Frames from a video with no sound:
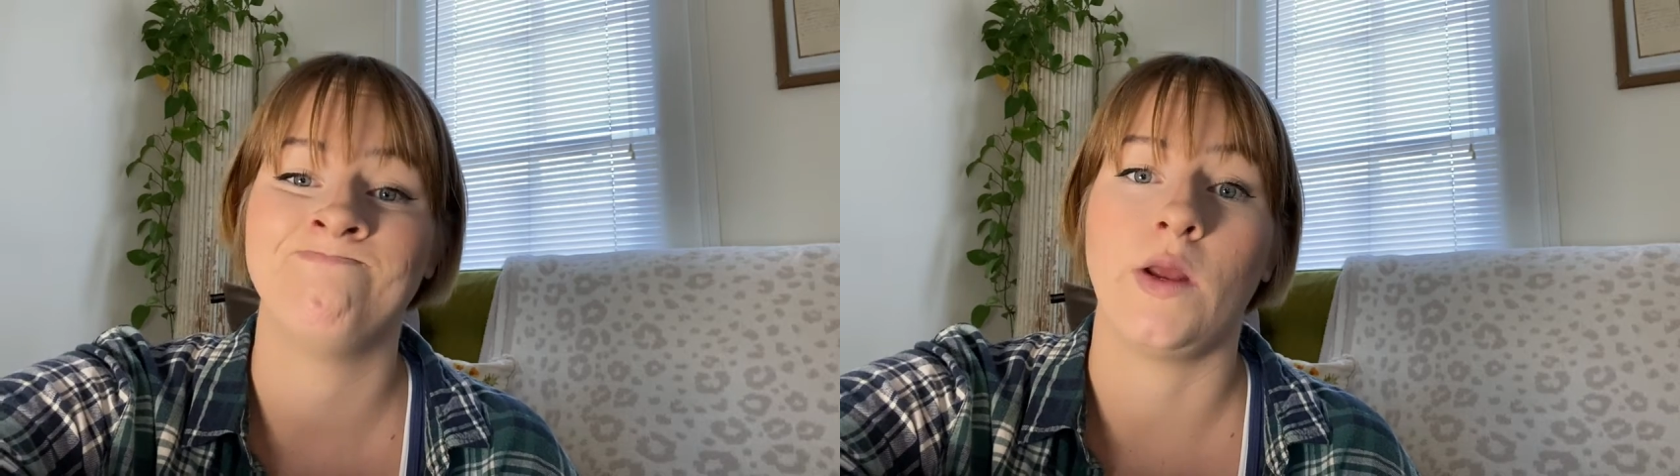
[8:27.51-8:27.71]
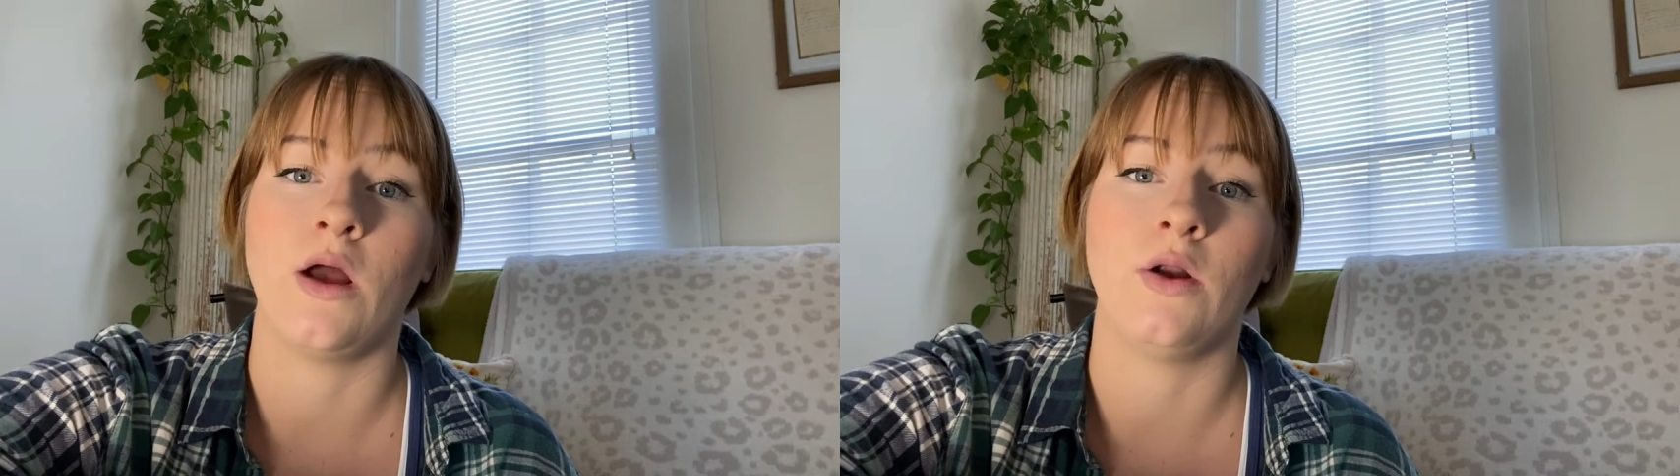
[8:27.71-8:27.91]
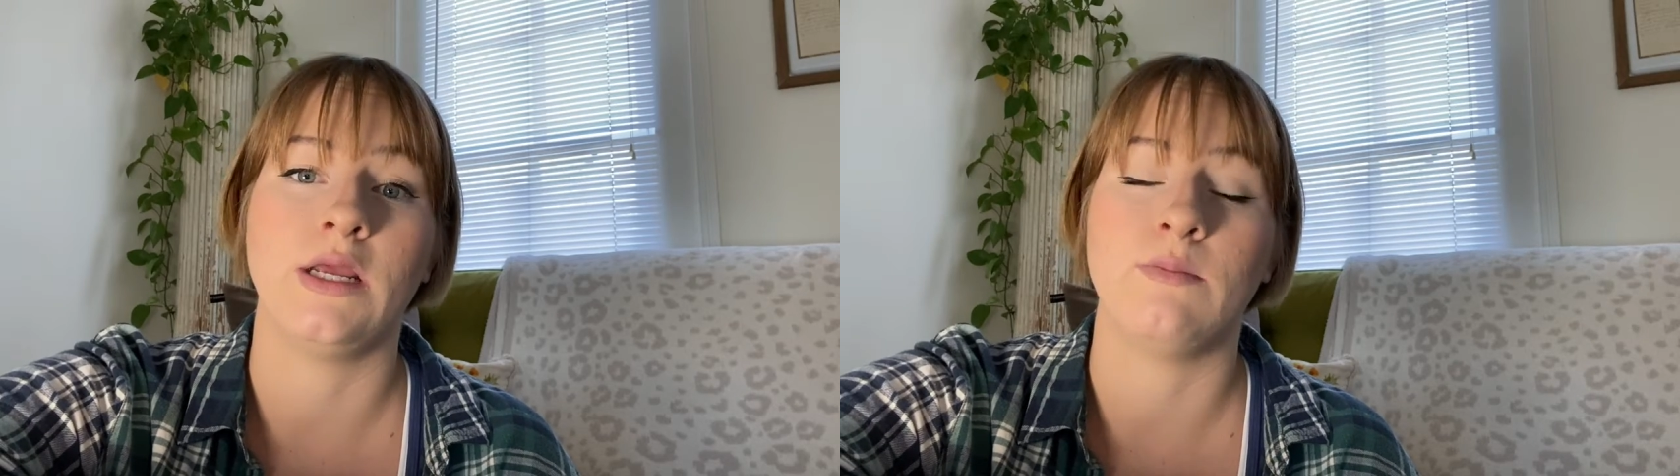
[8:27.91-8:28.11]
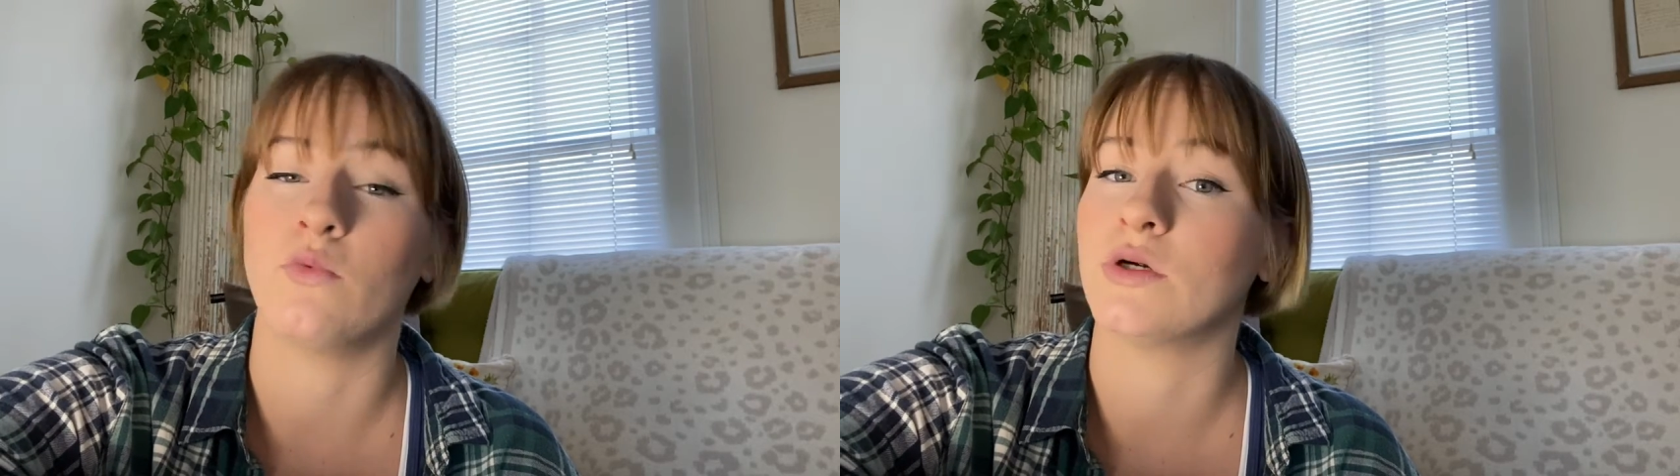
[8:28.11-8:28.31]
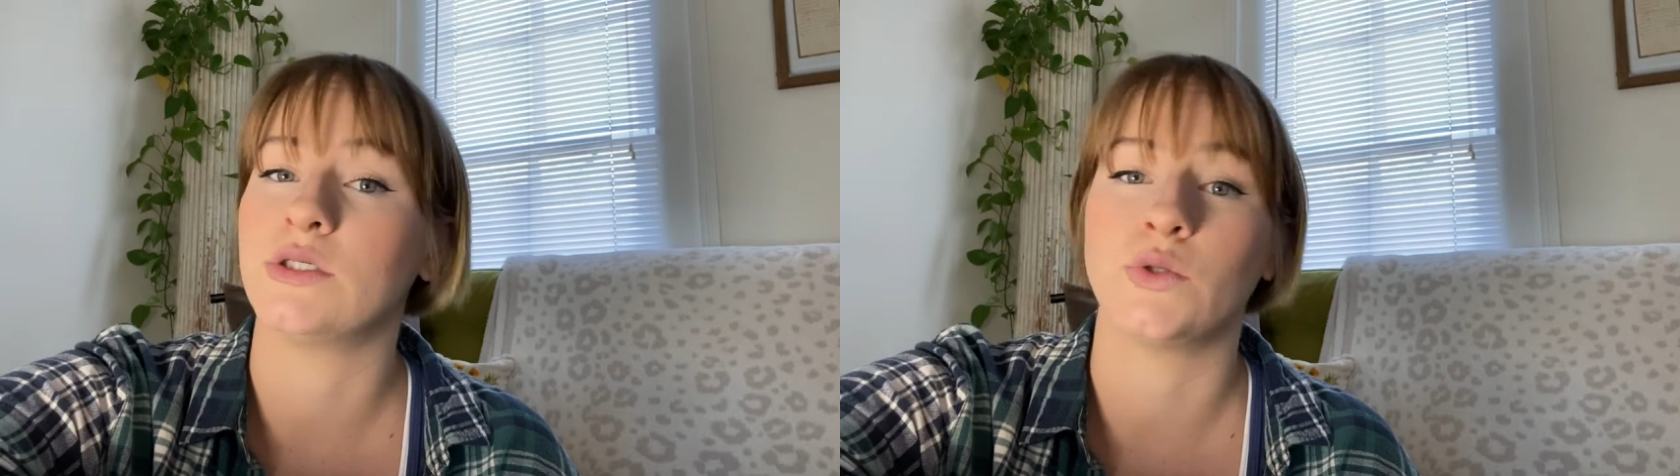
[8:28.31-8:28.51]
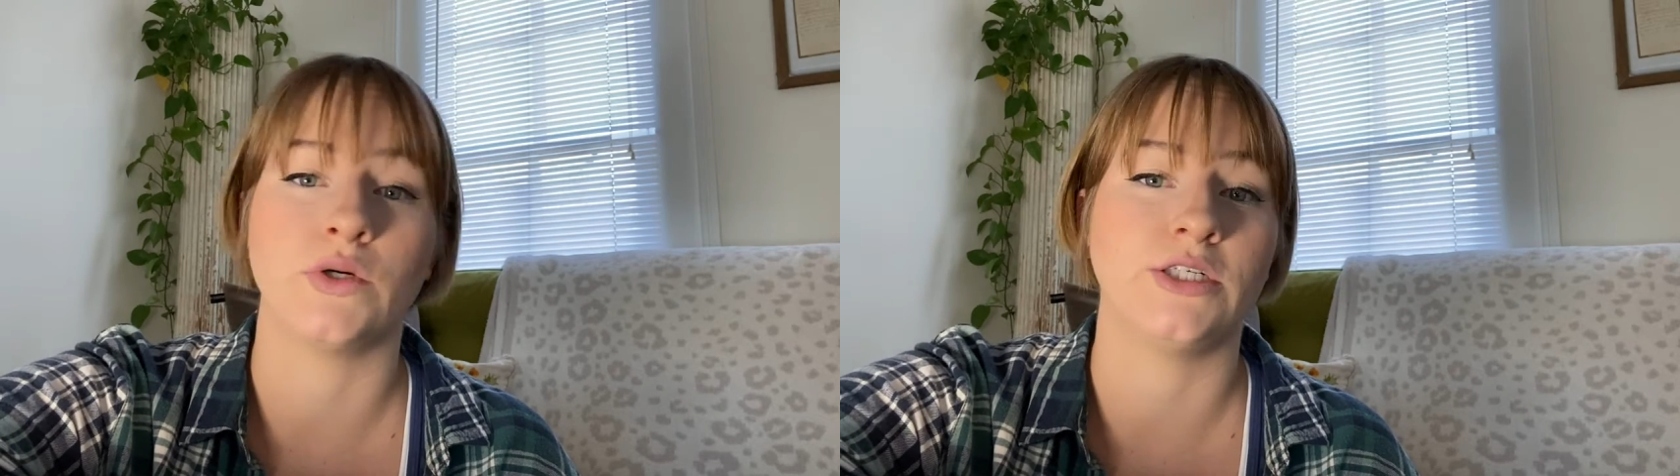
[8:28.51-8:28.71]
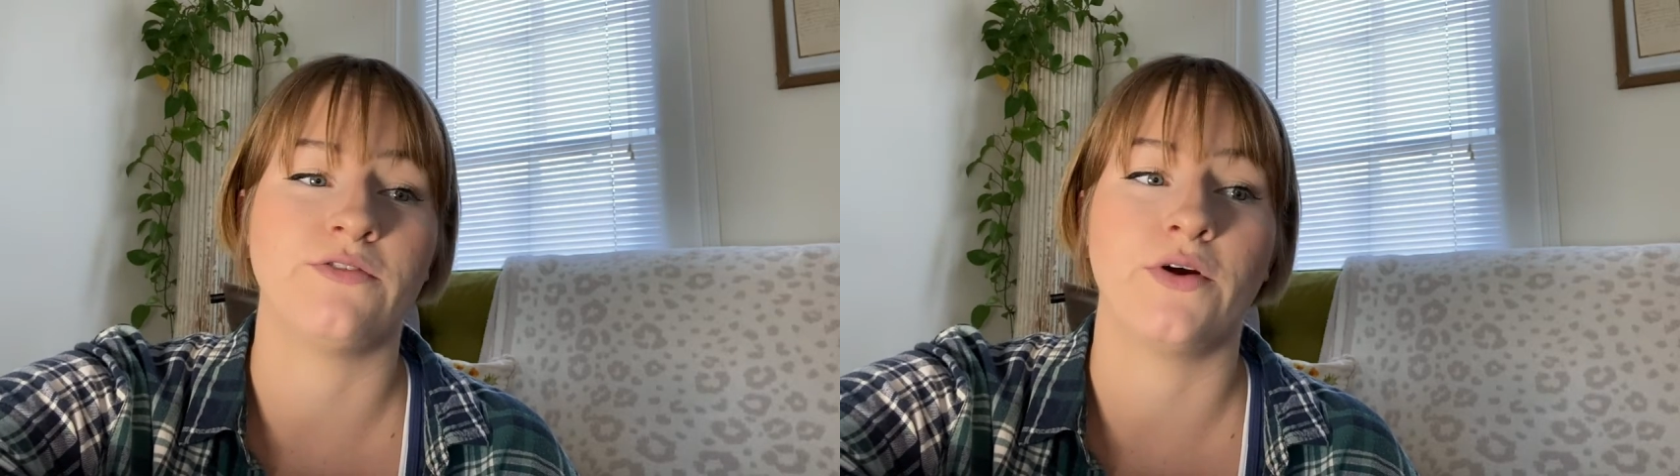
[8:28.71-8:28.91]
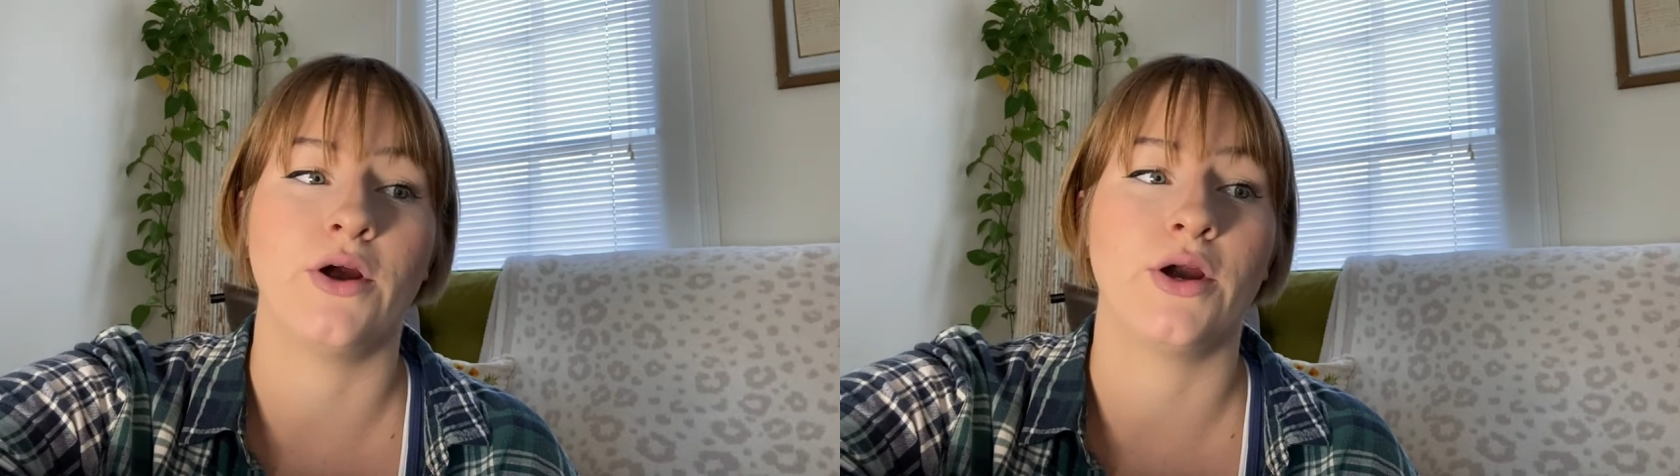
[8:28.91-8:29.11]
we all need more storage
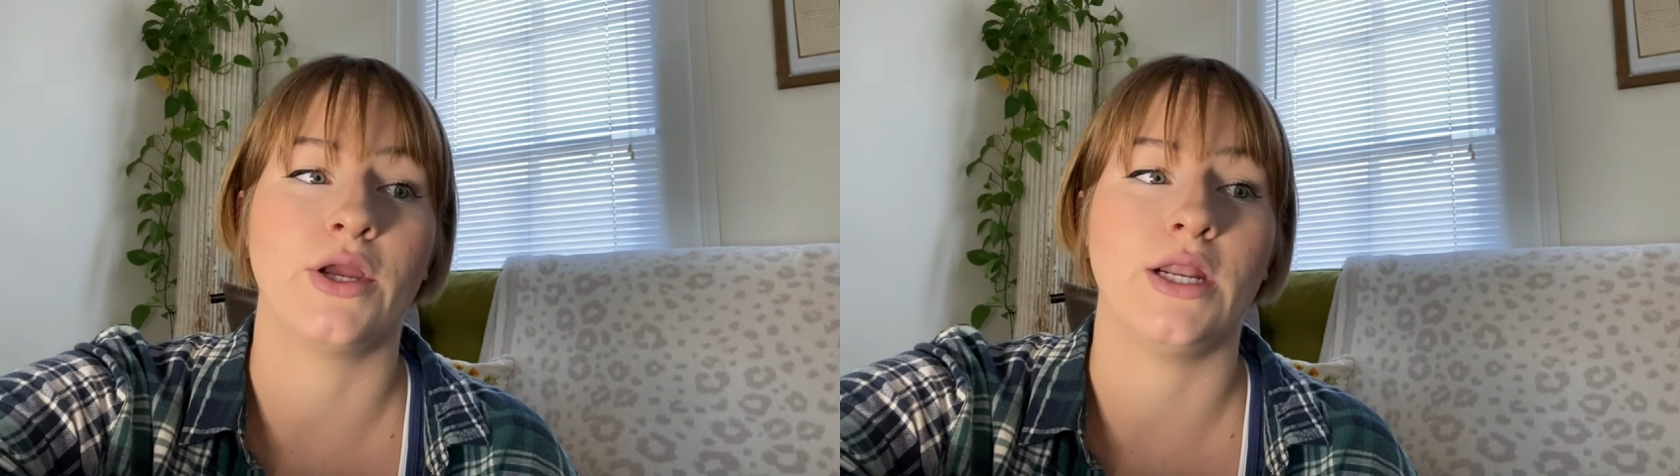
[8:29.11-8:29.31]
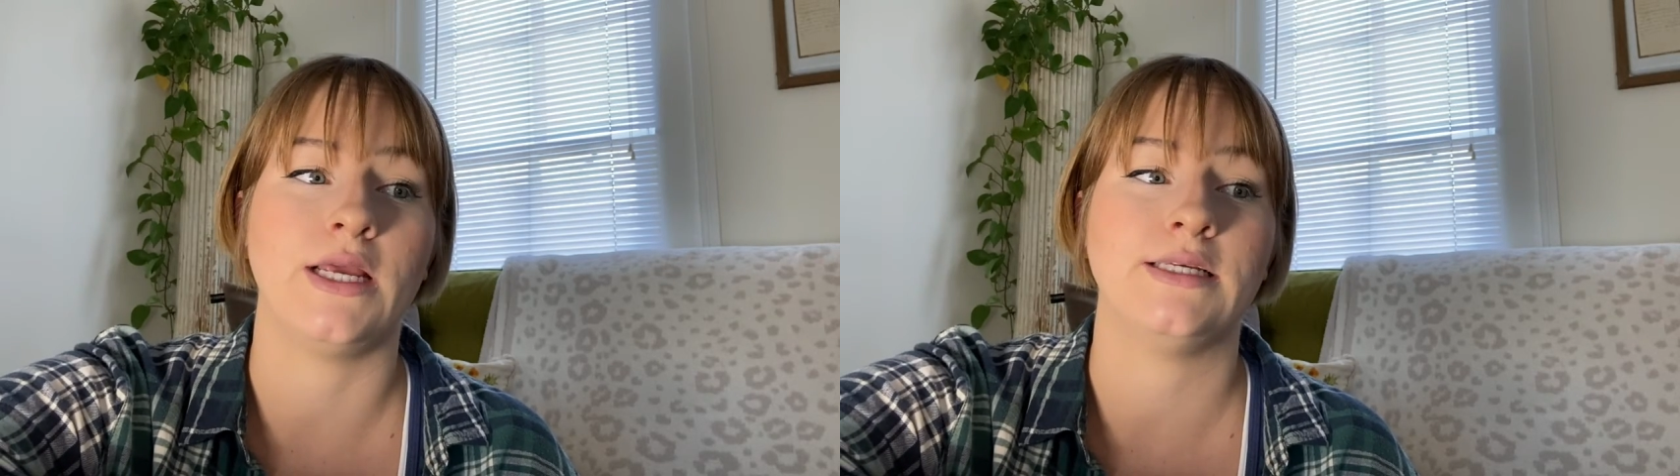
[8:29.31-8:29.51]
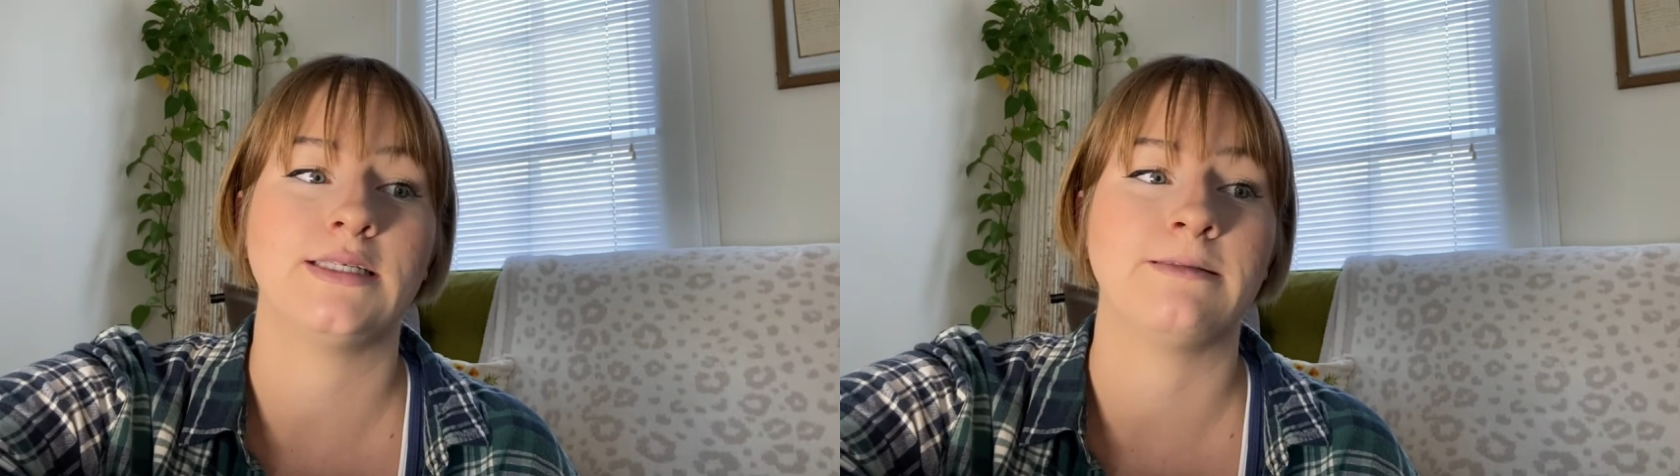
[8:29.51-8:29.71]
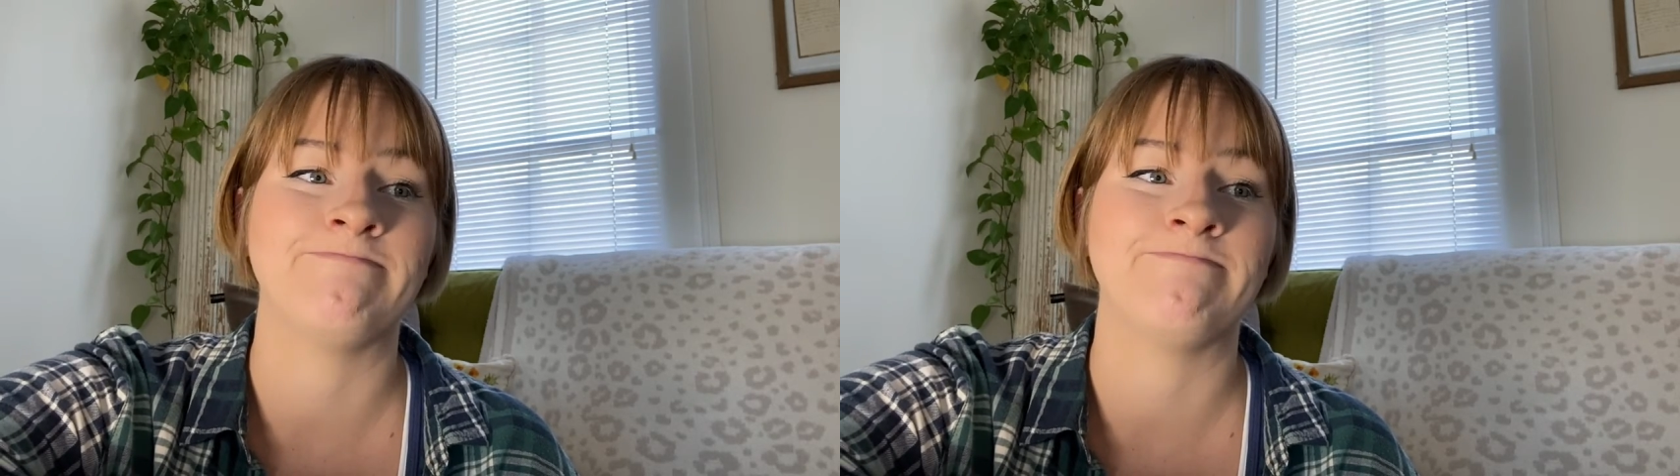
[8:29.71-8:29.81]
for our goodies.